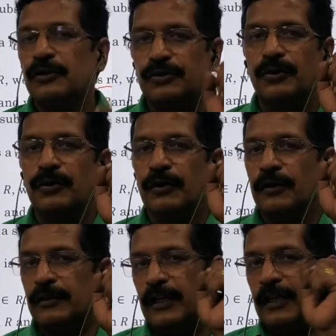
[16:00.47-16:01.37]

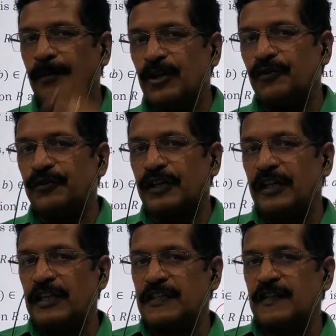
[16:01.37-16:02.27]
So the number of
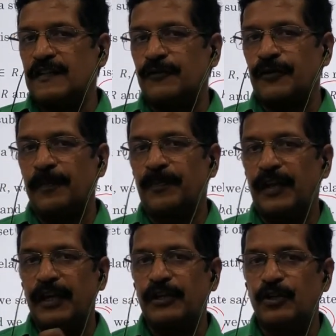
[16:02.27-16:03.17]
relations
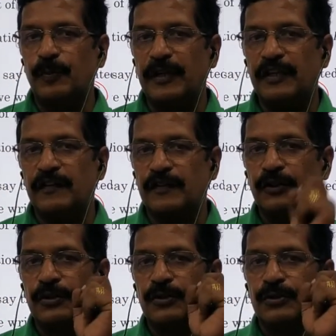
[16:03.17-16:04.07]
from A to B is
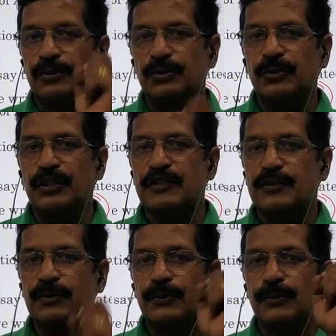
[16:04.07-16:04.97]
2
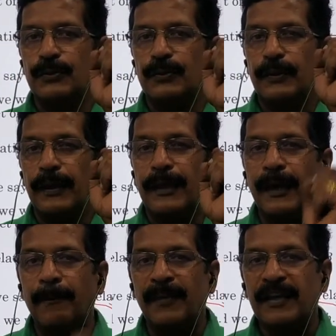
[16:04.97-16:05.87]
raised to
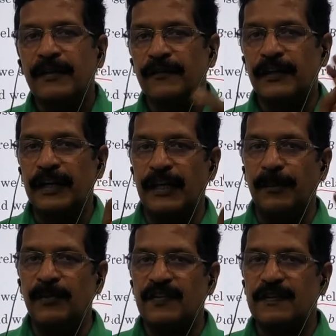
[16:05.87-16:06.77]
mn, where
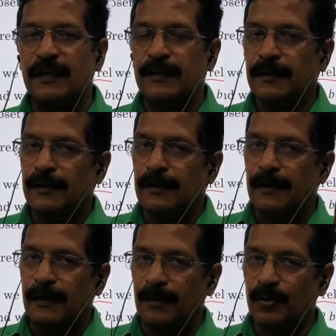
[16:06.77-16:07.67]
m is the
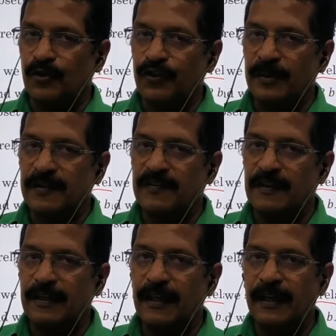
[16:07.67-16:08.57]
number of elements
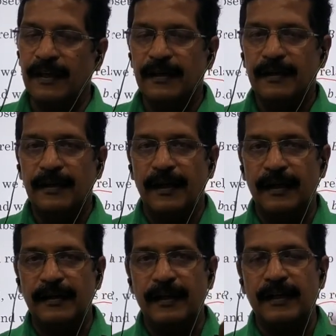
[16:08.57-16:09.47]
in A
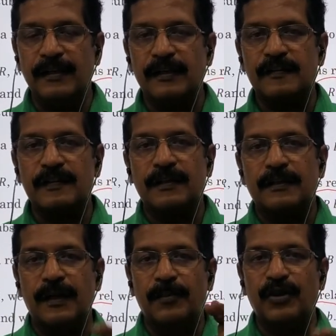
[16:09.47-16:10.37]
and n is
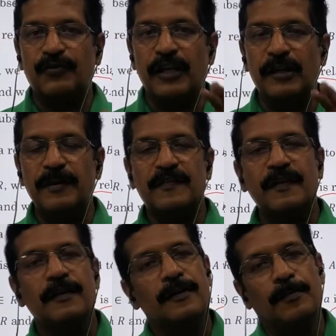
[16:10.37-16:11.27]
the number of elements
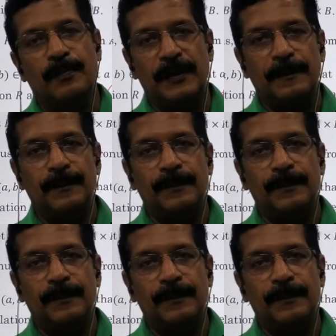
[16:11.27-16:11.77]
in B.